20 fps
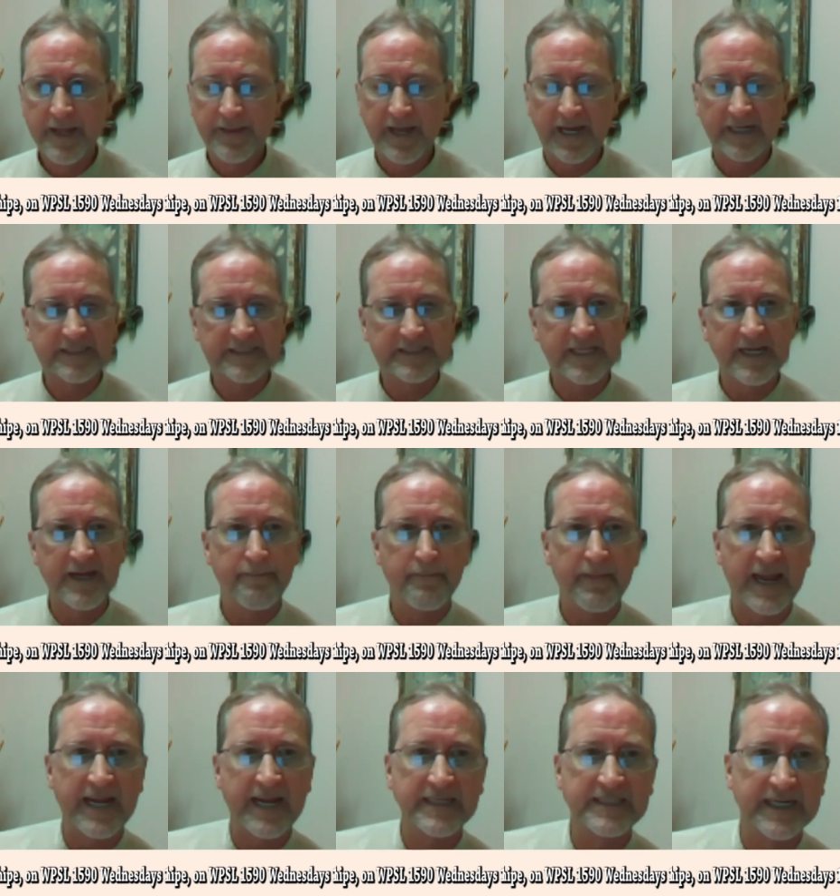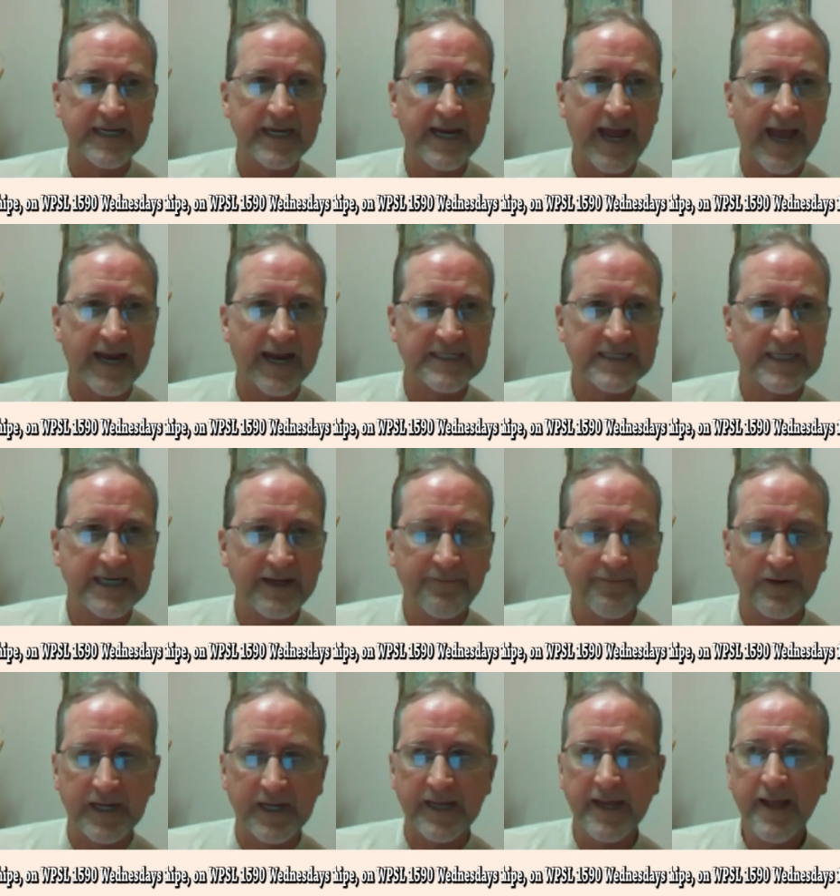That's the amazing
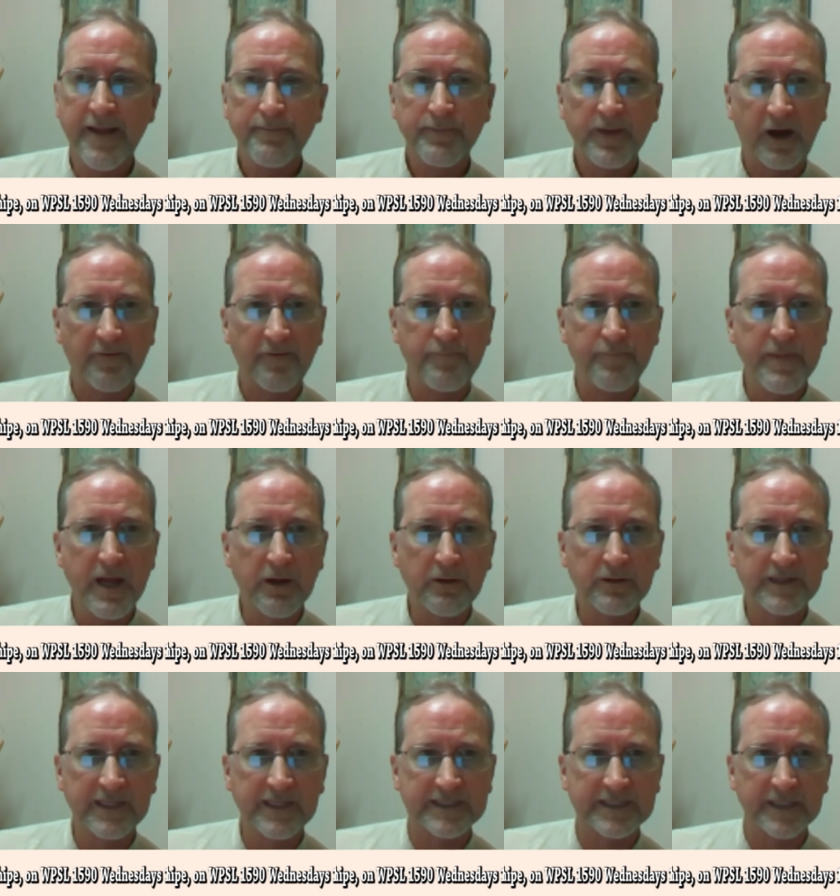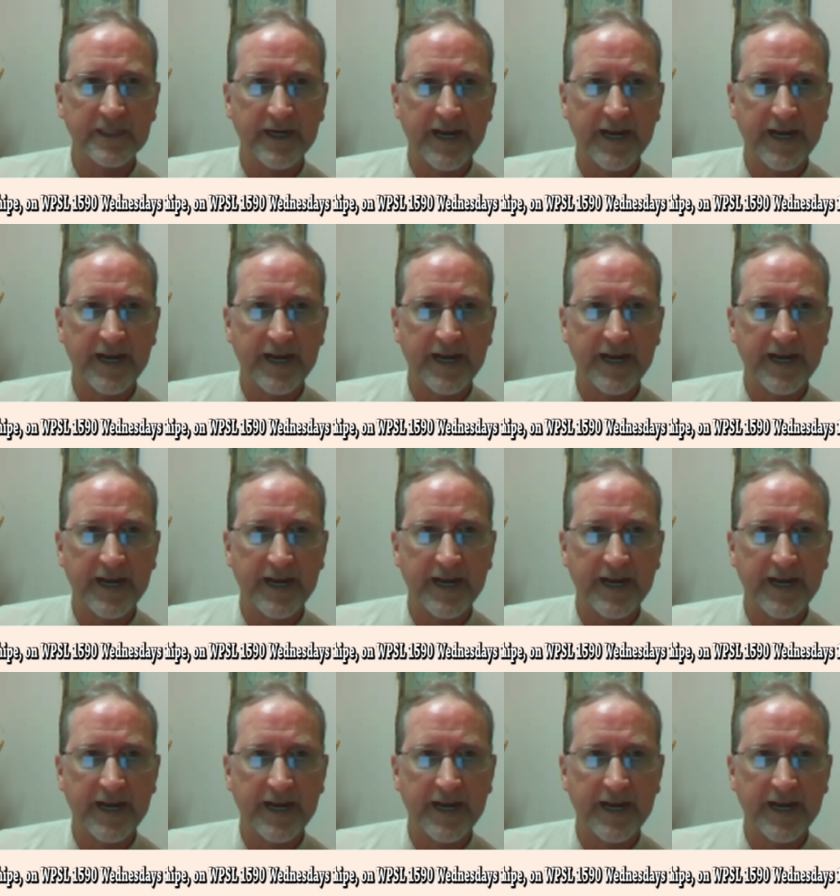activity of milk thistle.